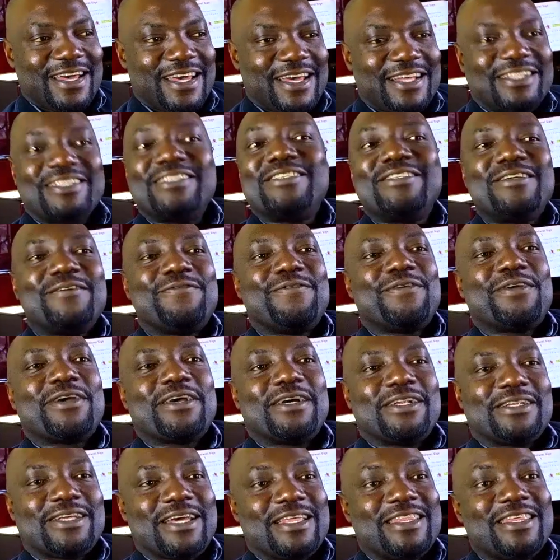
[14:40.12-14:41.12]
It's
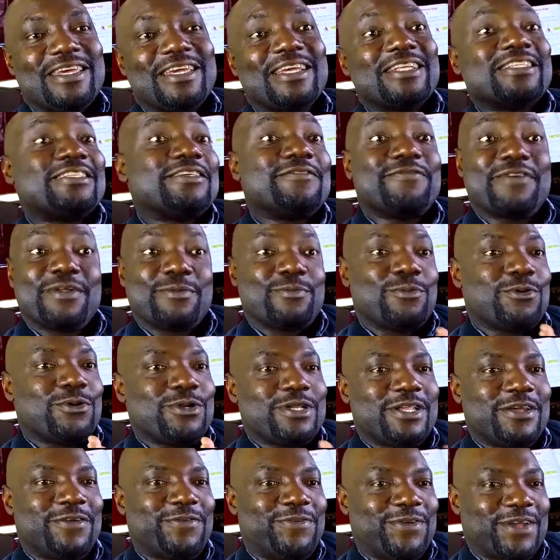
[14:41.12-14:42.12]
difficult. I think it's even more
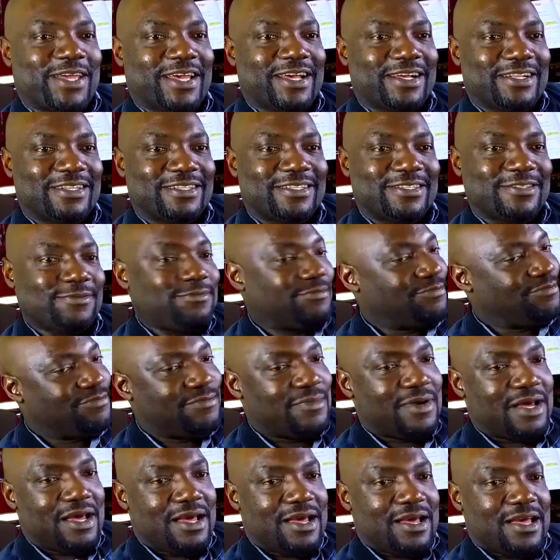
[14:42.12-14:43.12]
difficult.
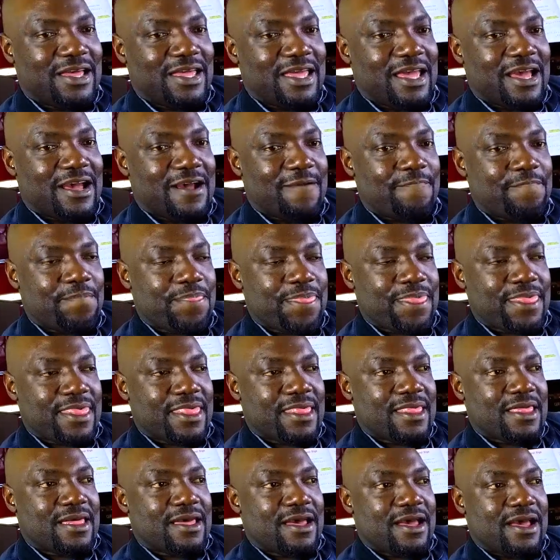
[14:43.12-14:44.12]
Yeah.
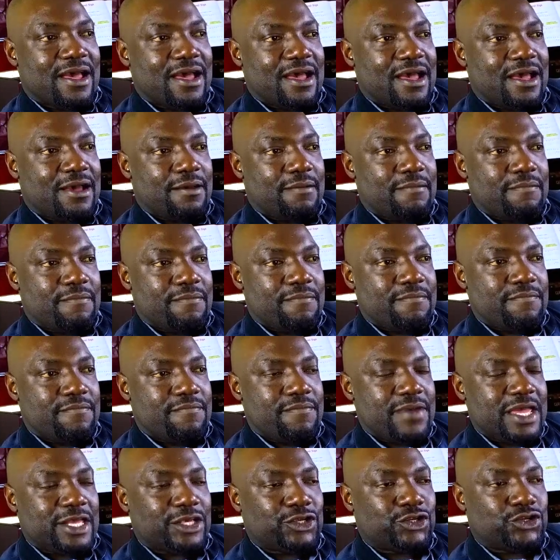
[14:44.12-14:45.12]

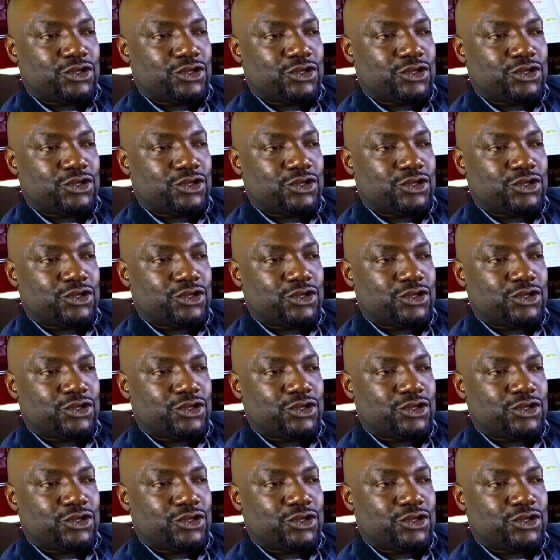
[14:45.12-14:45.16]
Make